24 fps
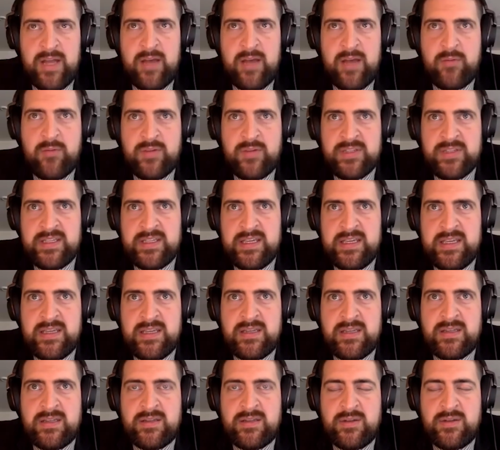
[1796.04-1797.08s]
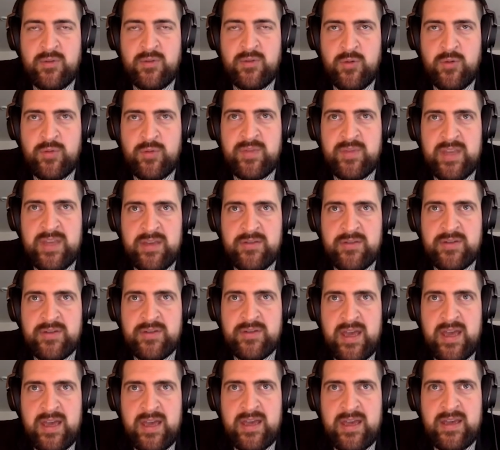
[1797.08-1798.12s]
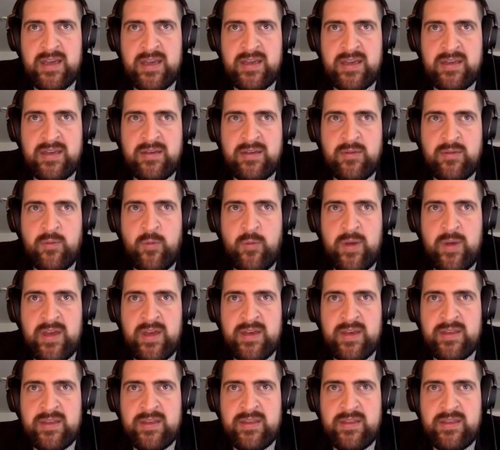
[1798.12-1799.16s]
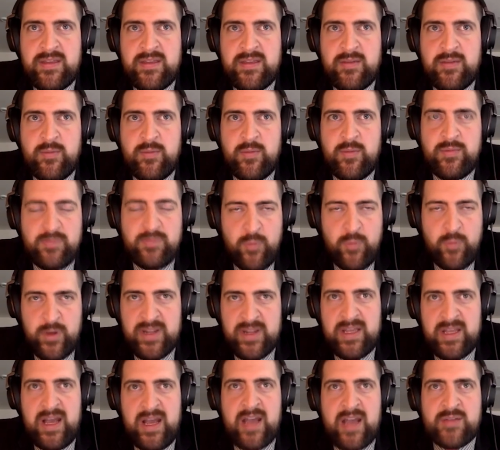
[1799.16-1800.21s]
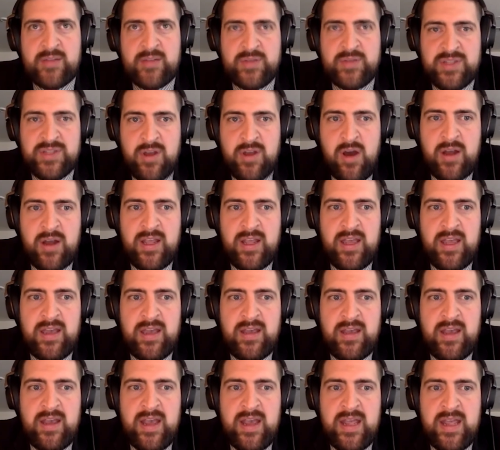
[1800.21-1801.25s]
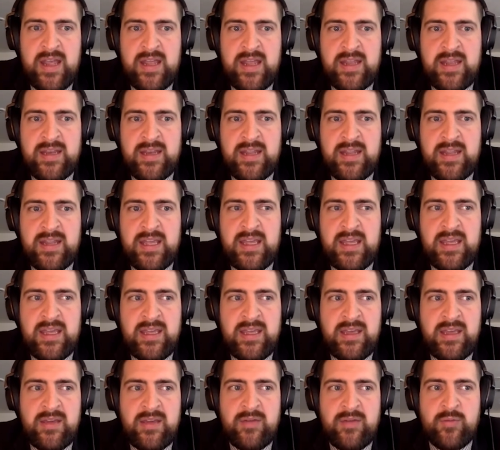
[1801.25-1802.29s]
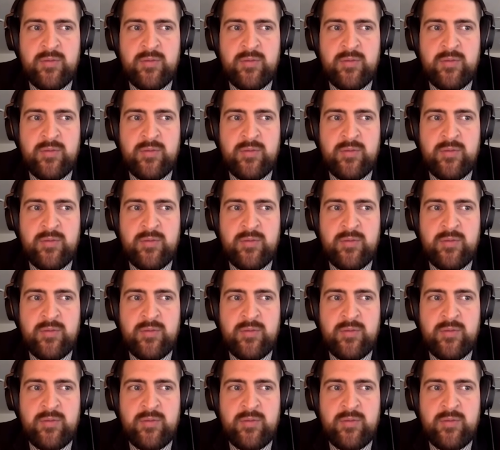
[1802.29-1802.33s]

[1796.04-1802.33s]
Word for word: I was in group the other day with one of the guys was talking, and he